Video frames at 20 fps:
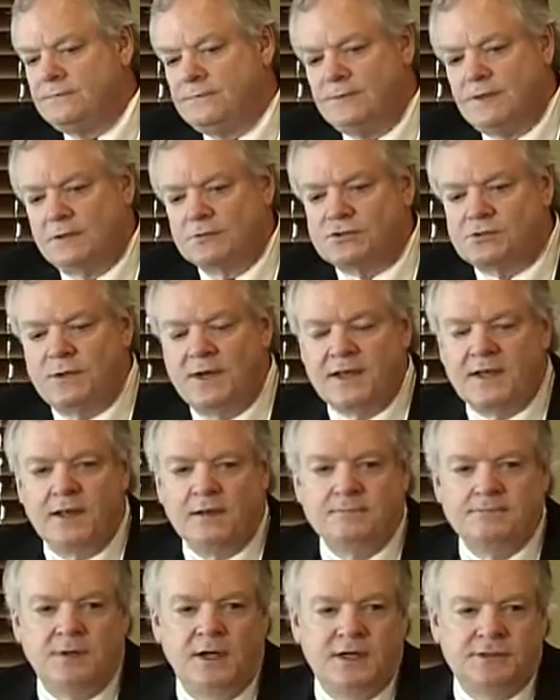you know,
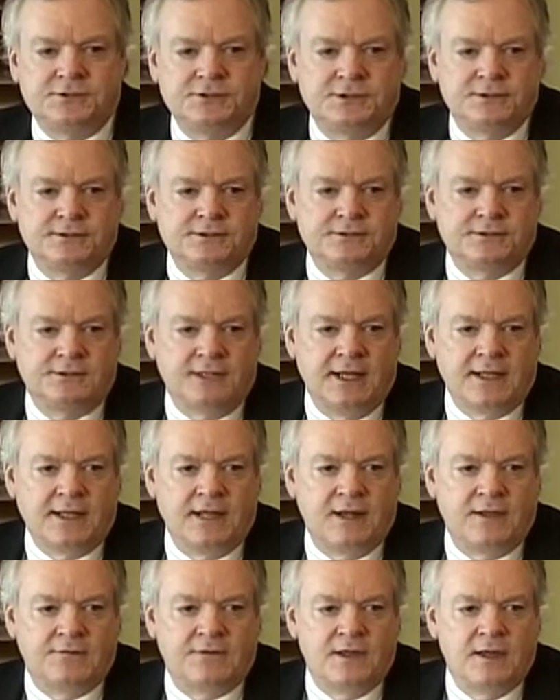shrinking budgets and that
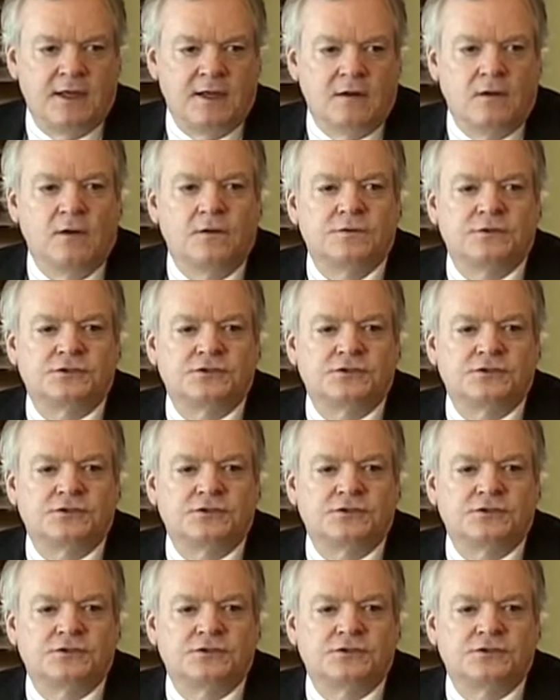kind of thing, are on the